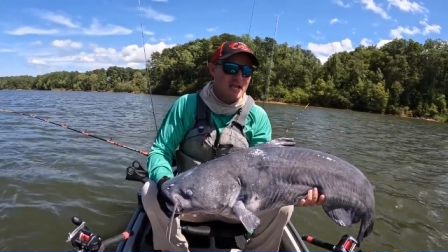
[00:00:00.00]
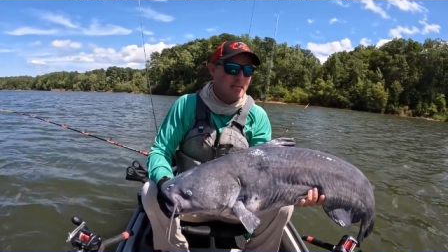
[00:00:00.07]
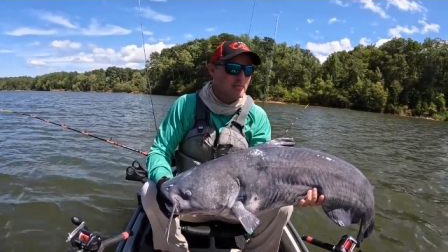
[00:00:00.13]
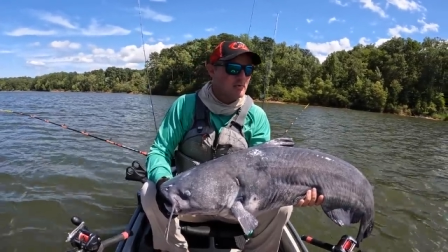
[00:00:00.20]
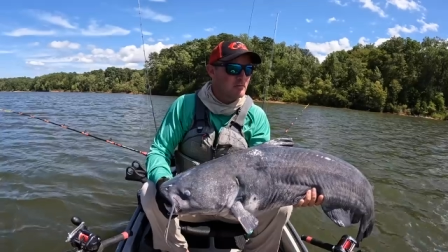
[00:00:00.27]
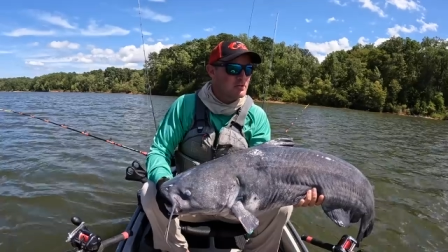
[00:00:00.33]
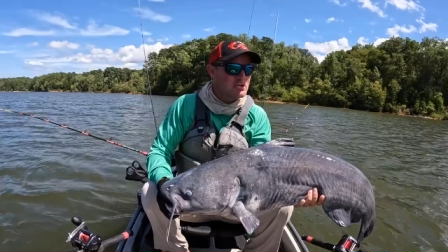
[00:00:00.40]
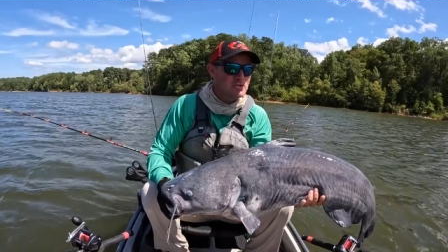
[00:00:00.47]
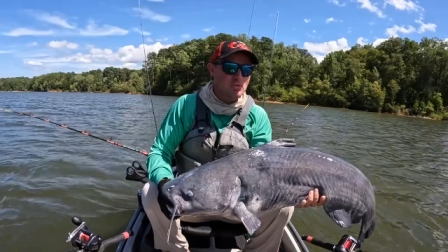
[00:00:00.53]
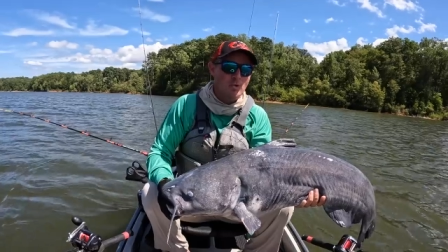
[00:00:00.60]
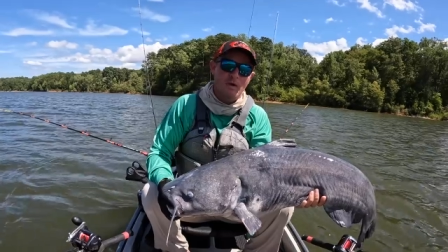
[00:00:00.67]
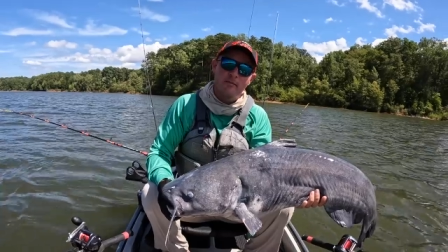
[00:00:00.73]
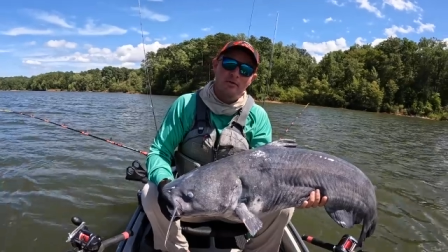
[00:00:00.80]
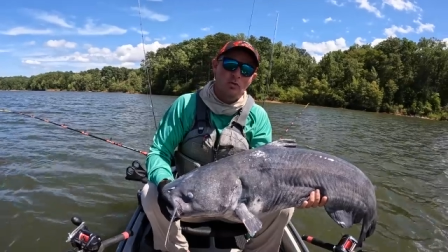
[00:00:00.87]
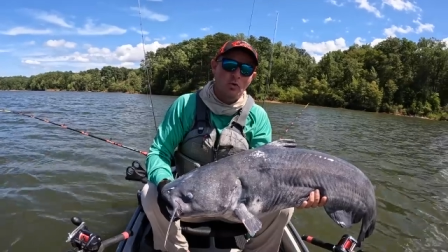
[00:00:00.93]
happened to be
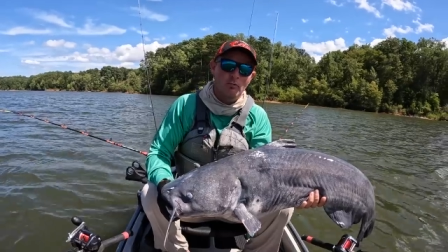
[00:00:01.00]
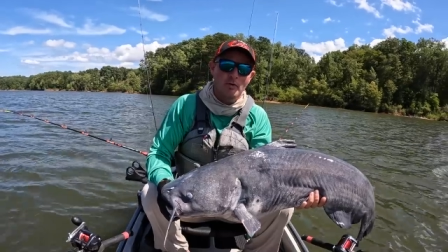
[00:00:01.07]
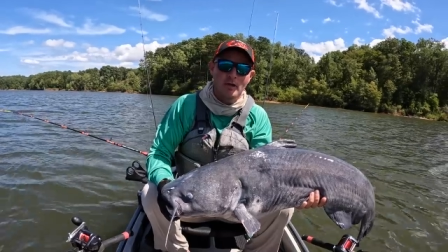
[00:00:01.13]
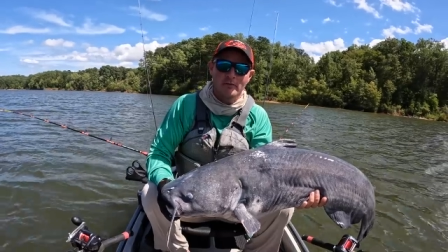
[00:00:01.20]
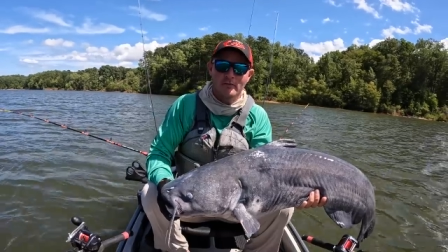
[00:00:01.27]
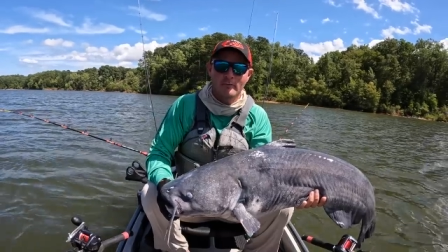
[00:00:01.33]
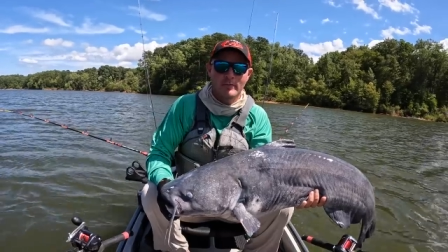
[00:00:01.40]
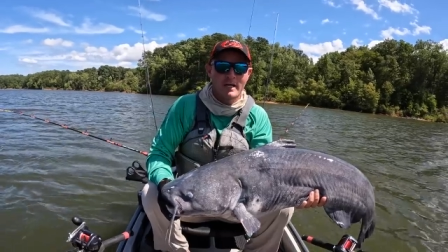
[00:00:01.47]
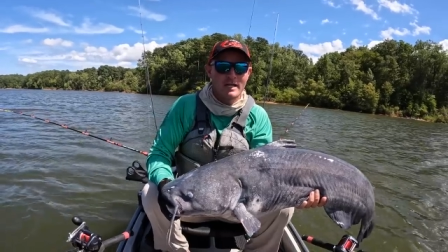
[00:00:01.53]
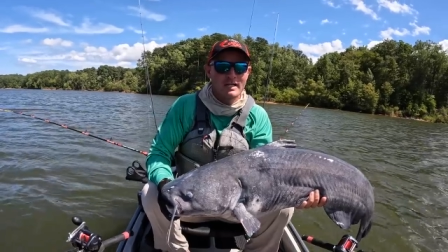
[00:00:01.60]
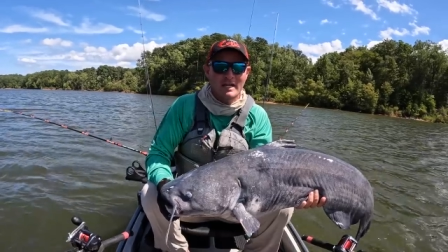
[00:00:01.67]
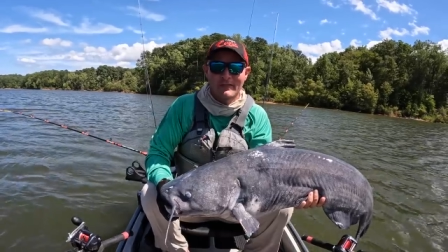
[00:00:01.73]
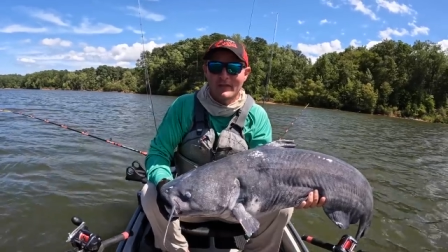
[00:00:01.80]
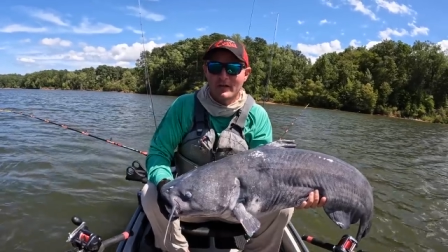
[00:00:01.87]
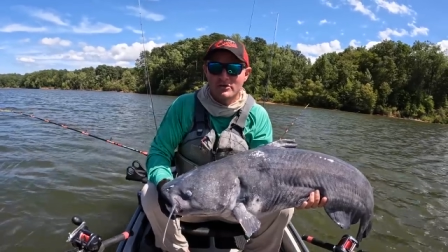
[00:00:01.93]
swimming toward my other
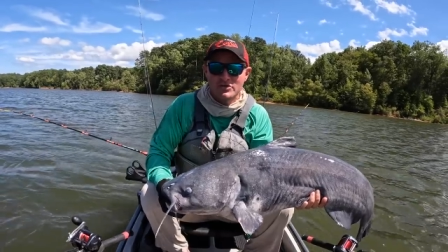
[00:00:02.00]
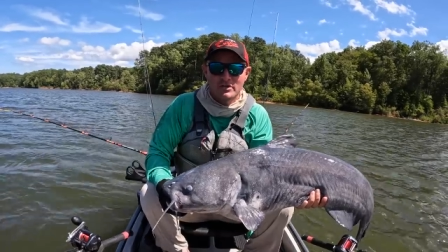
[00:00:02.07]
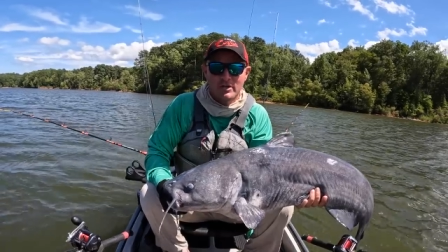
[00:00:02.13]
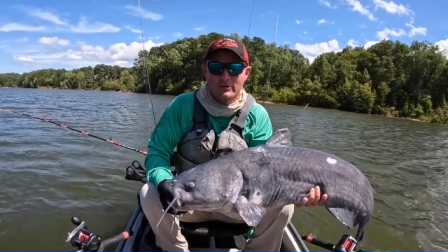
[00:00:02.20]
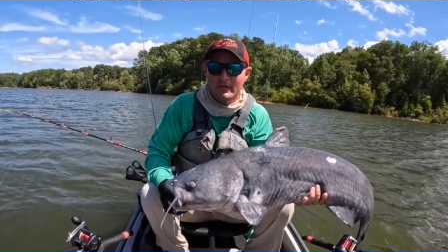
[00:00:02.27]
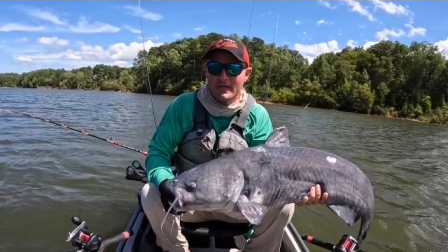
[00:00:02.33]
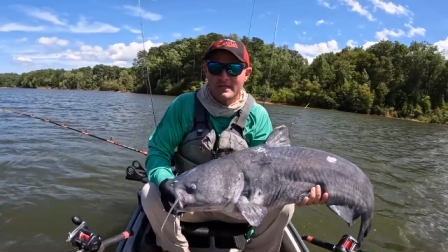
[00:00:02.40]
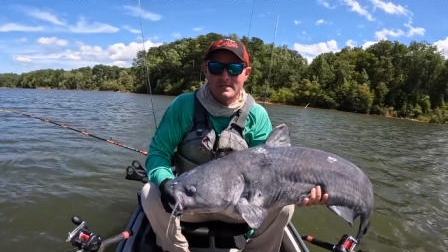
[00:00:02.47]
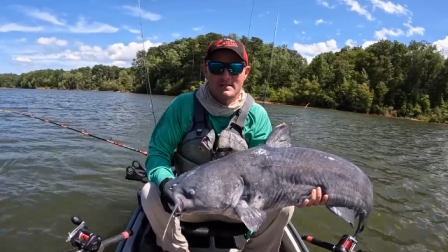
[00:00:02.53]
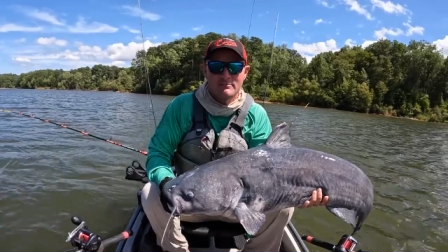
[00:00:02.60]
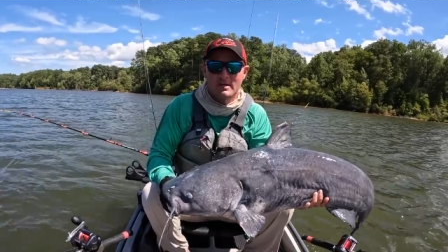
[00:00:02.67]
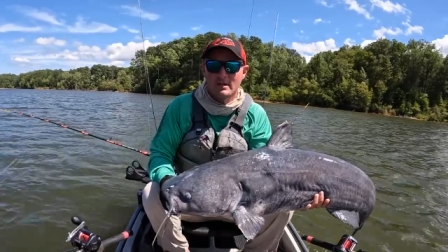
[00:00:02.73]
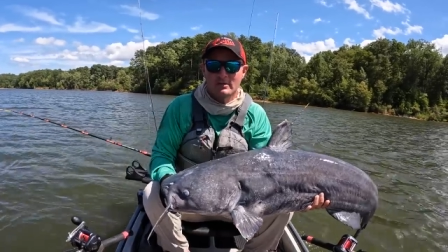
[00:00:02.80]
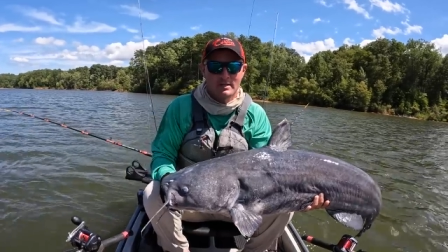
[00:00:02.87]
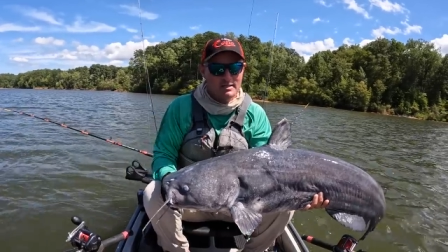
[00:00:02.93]
bait and there's another easy
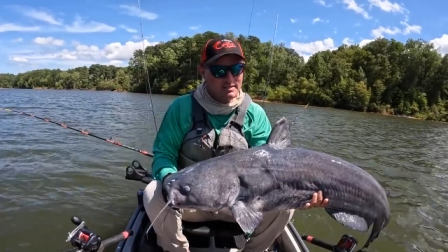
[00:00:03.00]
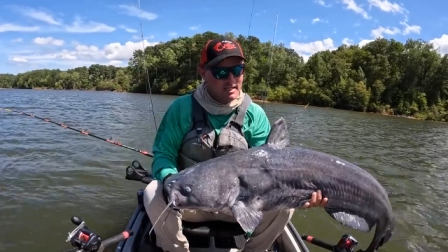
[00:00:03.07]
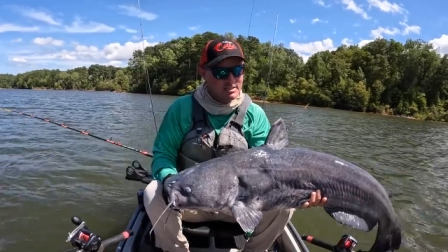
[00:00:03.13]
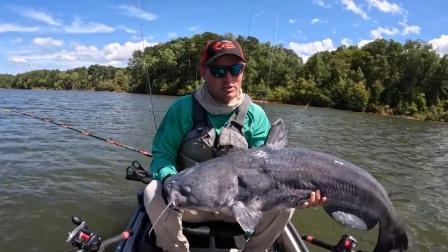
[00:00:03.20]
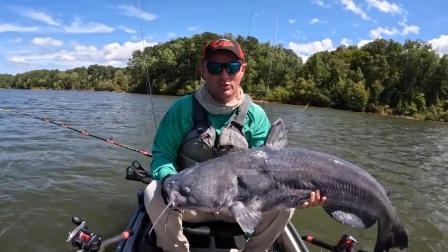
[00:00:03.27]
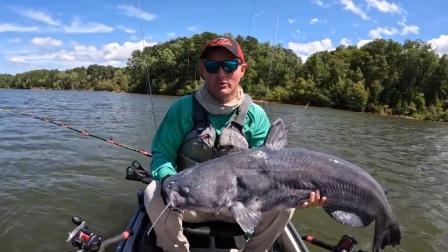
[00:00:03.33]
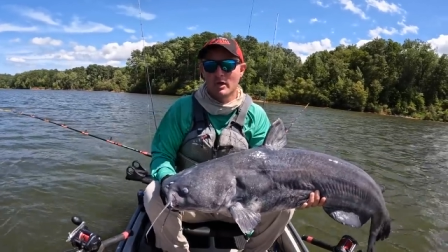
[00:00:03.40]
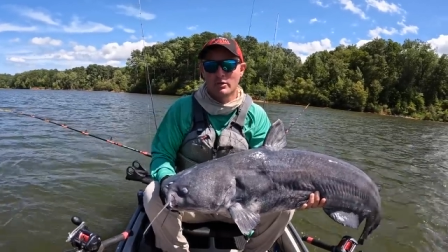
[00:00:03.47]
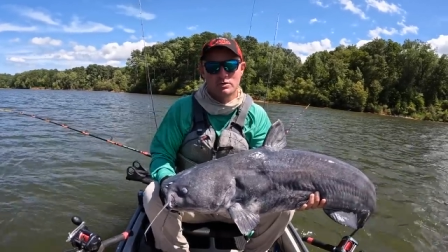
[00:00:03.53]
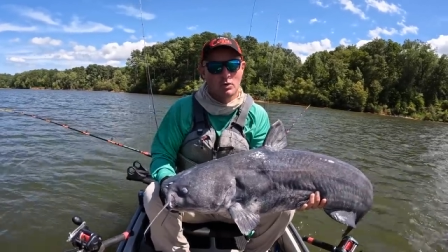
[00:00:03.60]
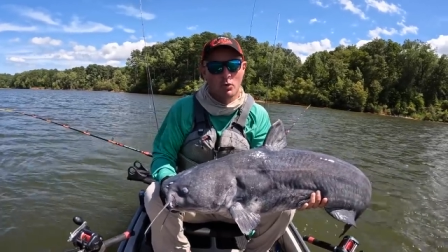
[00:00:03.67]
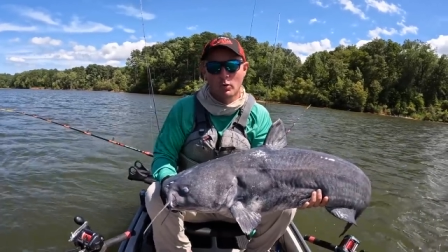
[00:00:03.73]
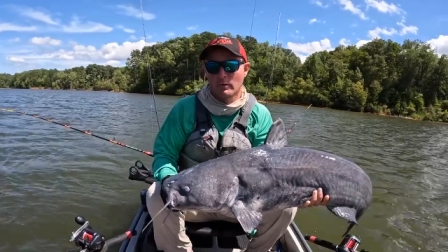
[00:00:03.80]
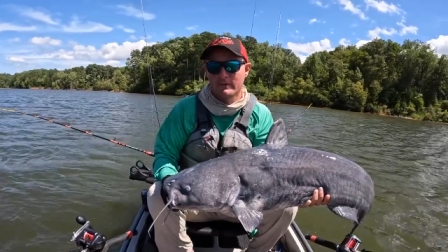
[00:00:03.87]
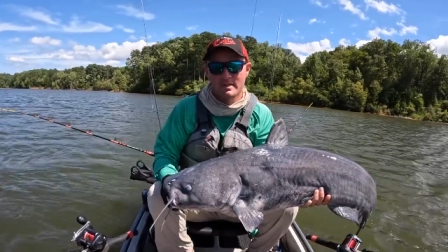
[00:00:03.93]
meal and he takes who knows
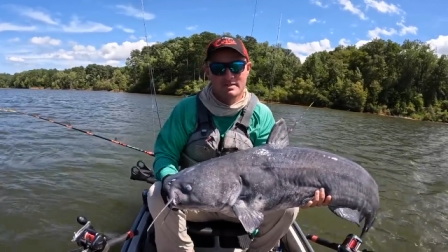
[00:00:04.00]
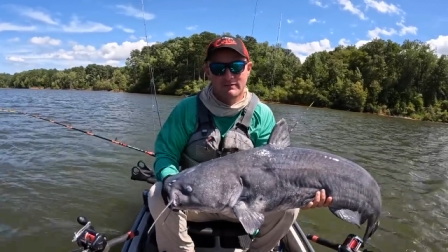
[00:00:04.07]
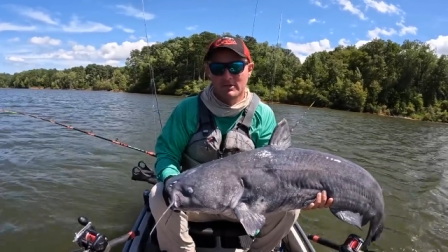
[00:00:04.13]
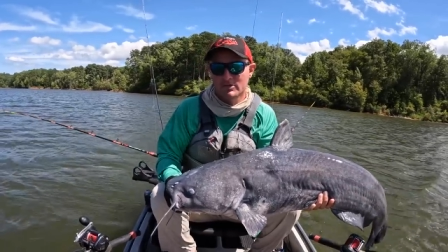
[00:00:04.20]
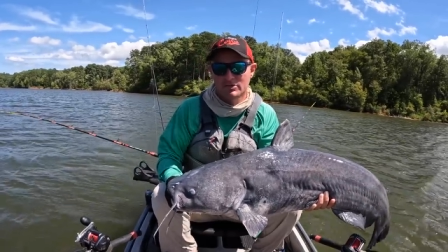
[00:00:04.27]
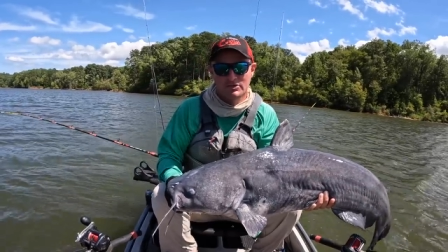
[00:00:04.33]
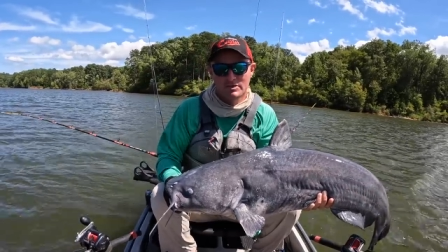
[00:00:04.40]
or this fish